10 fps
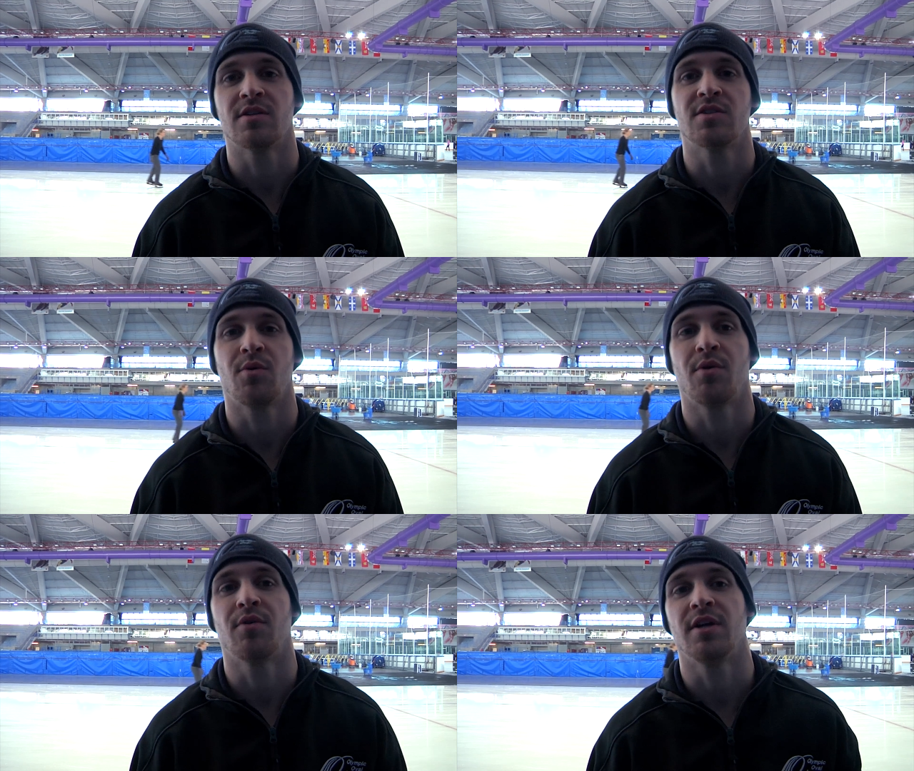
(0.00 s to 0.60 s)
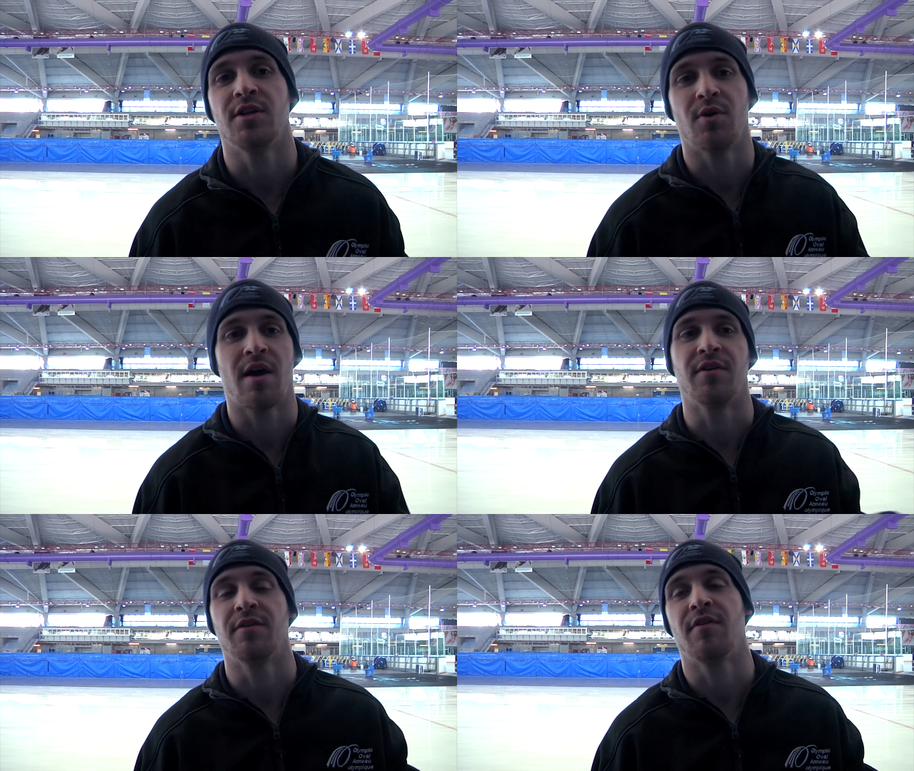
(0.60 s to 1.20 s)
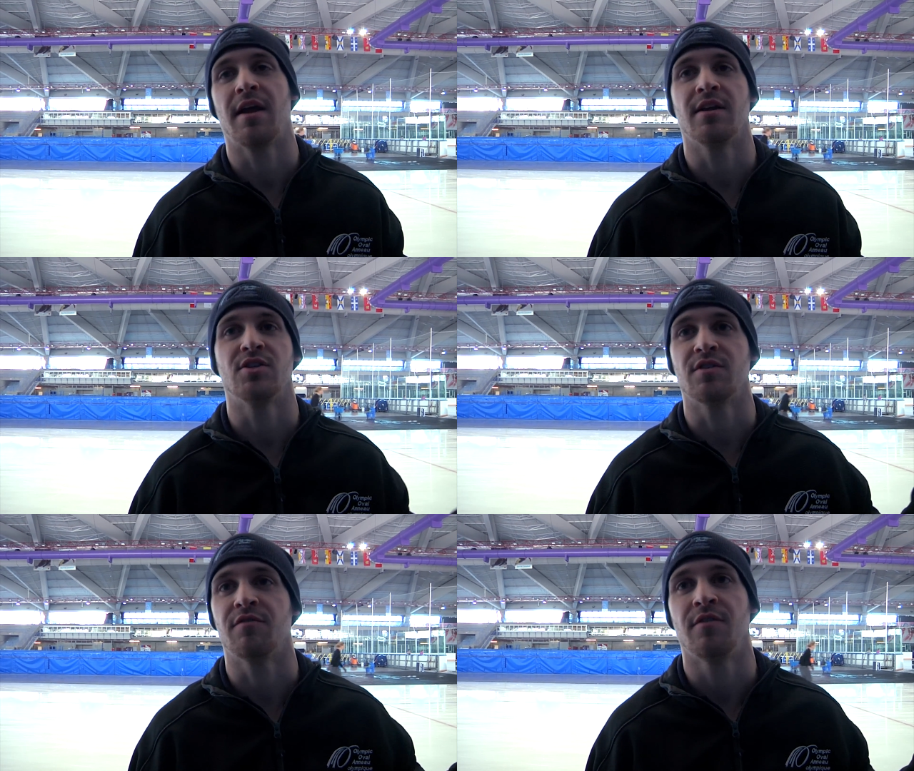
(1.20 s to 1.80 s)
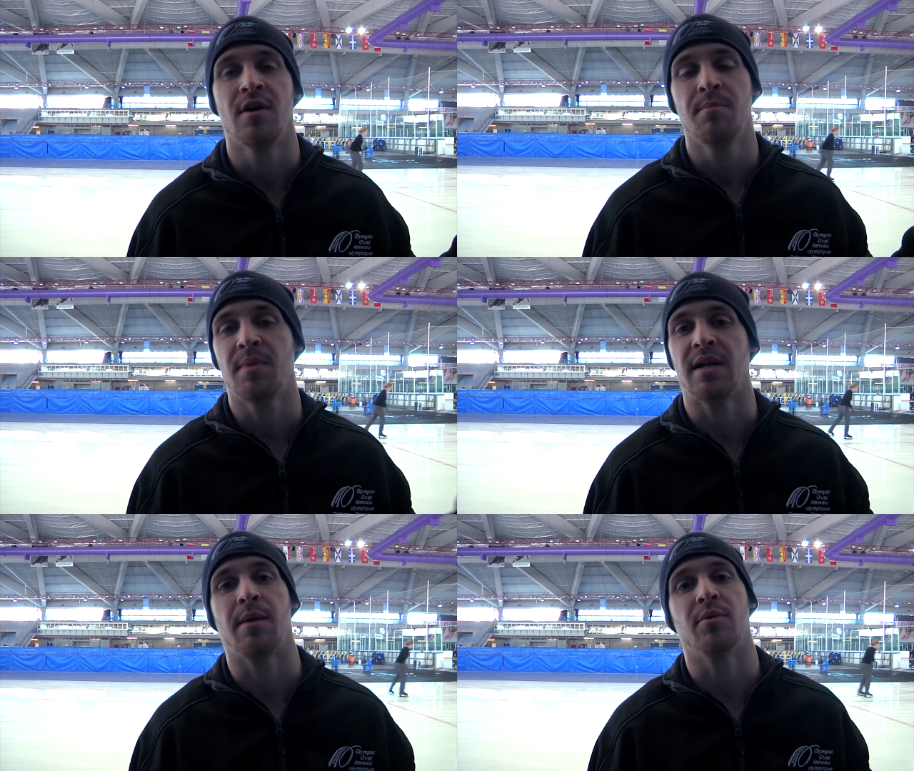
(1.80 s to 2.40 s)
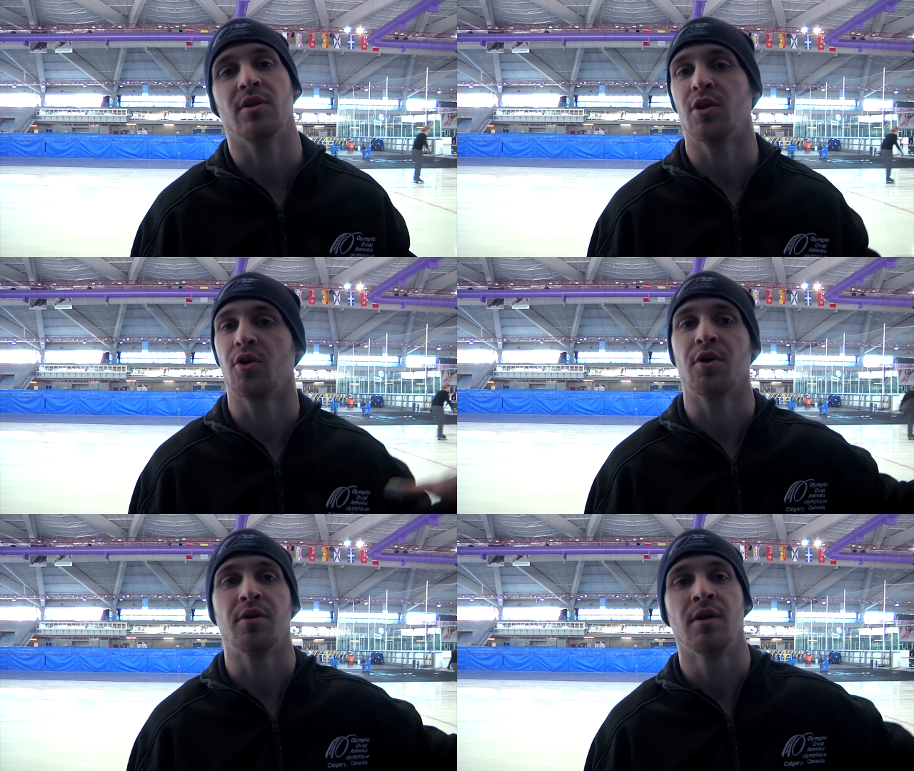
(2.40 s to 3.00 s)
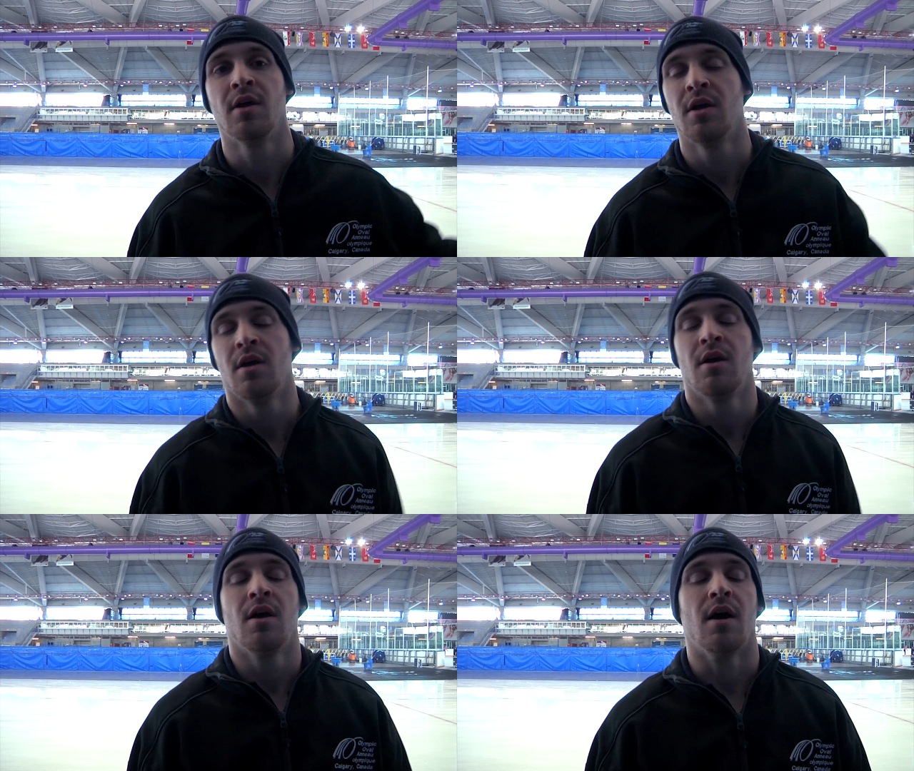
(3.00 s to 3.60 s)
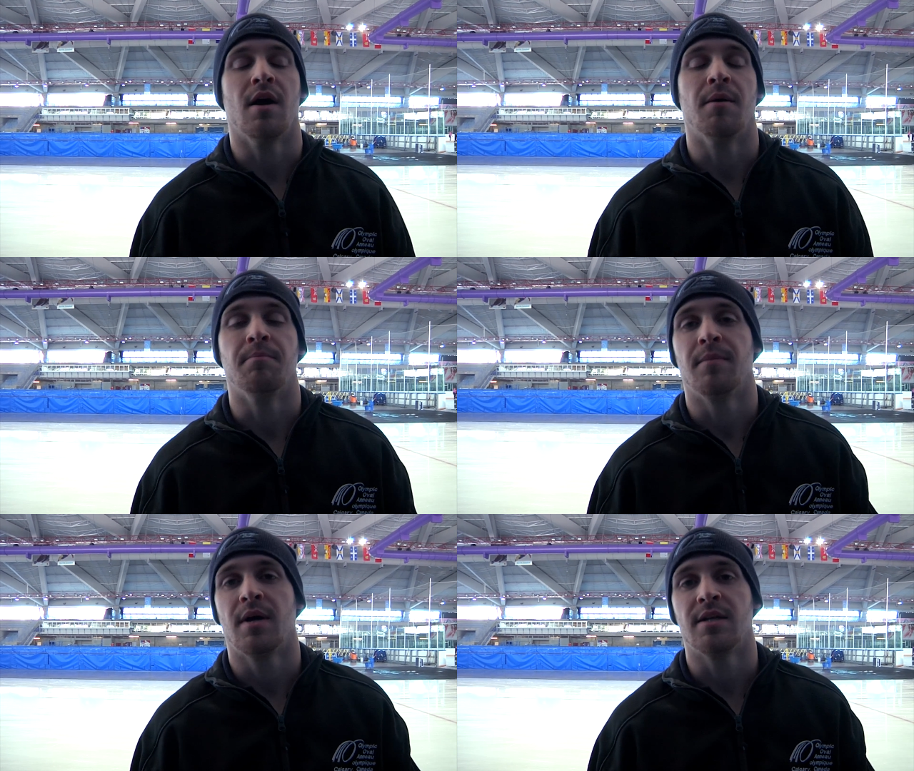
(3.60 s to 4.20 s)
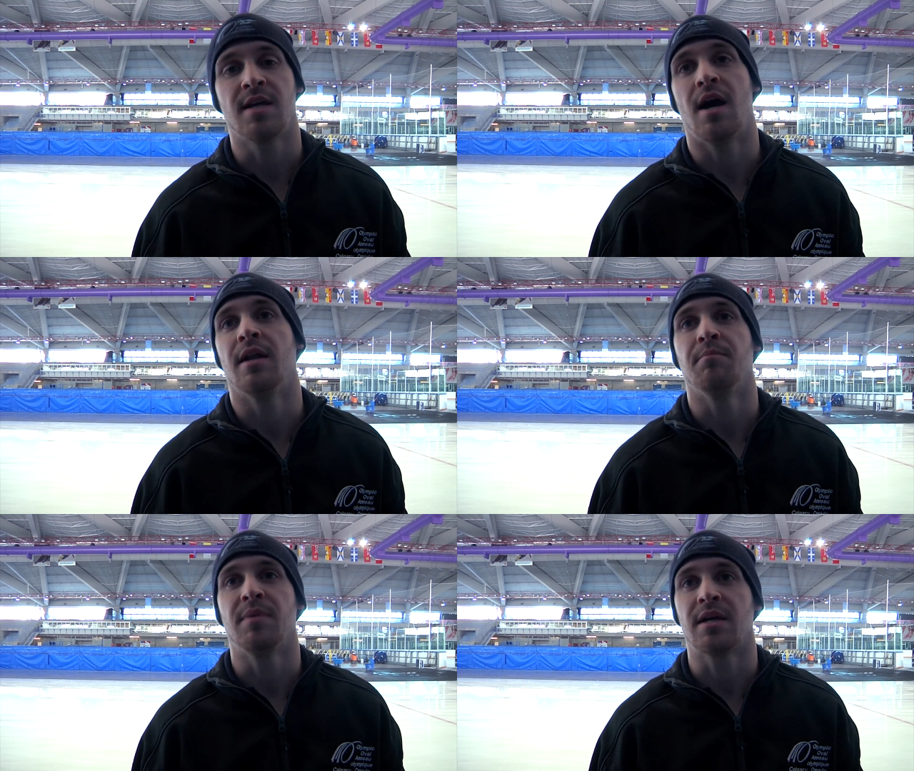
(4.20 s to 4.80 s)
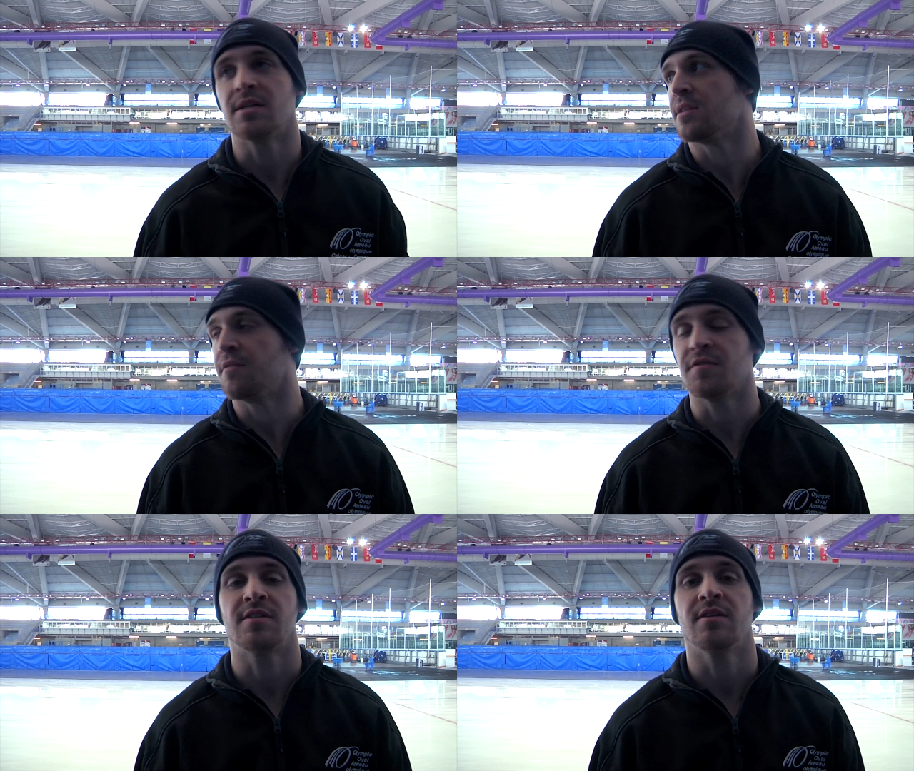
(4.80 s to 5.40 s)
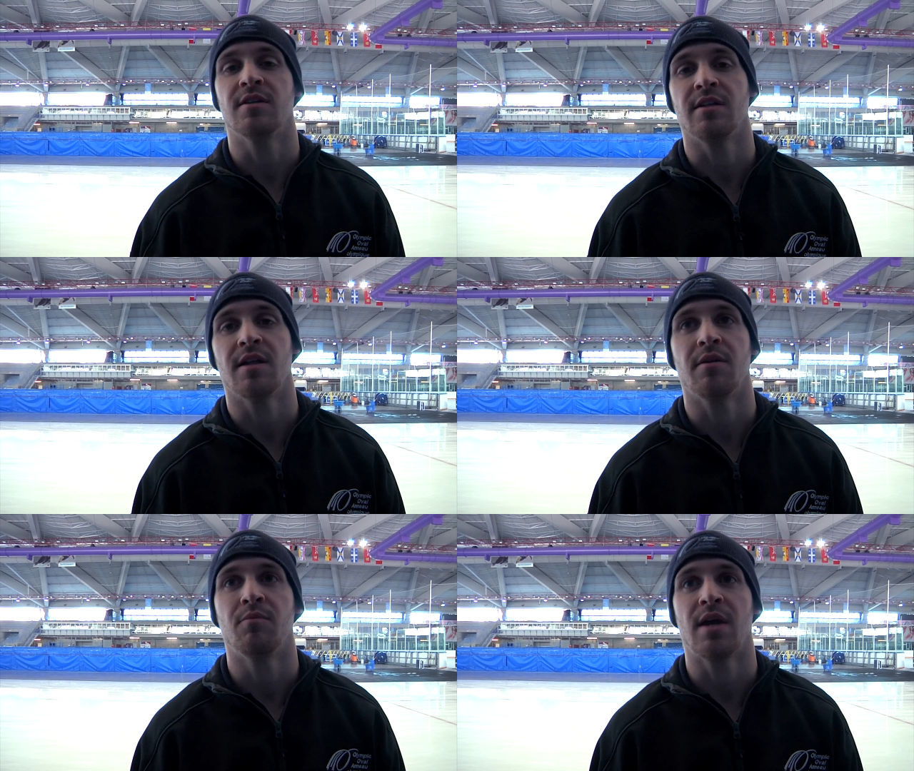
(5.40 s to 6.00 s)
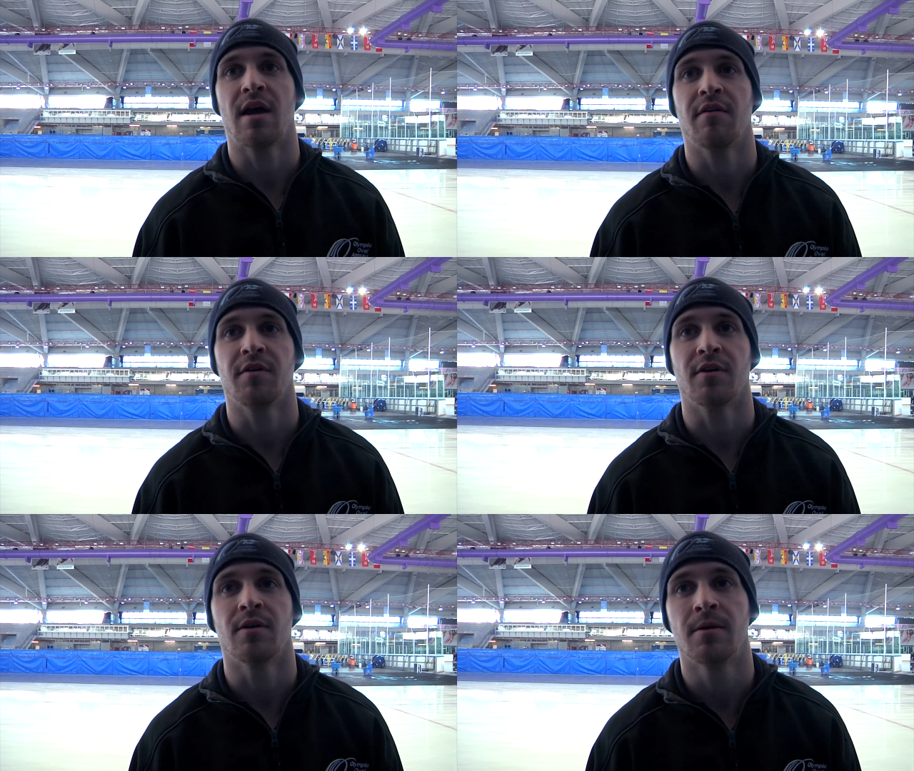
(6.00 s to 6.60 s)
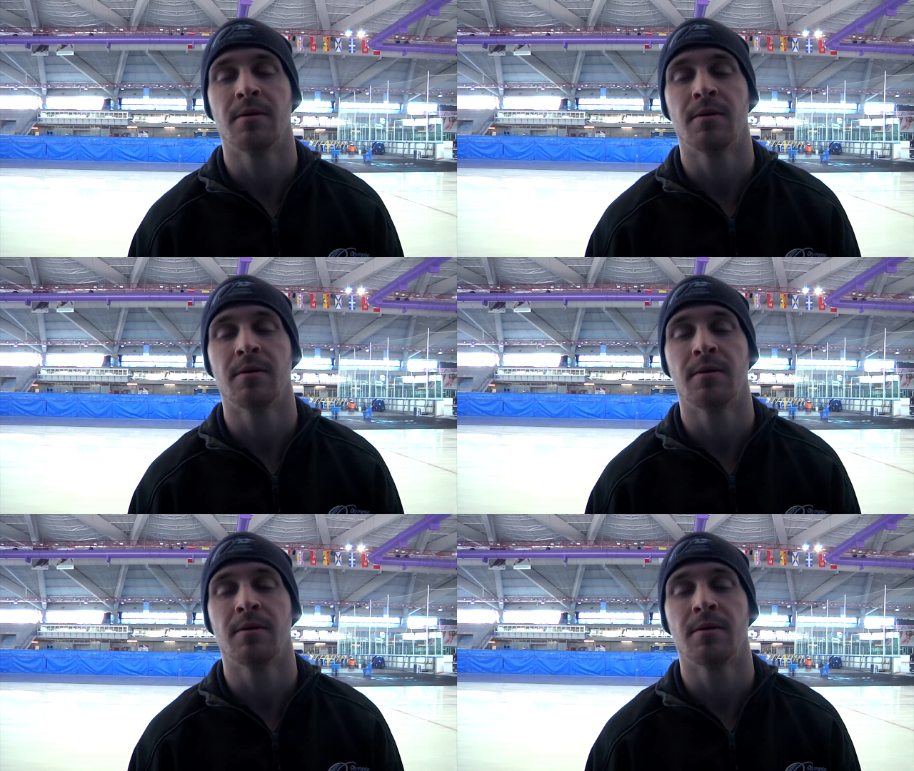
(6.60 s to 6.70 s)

So we really do have an advantage of being able to learn a ton because of the facility that we have here.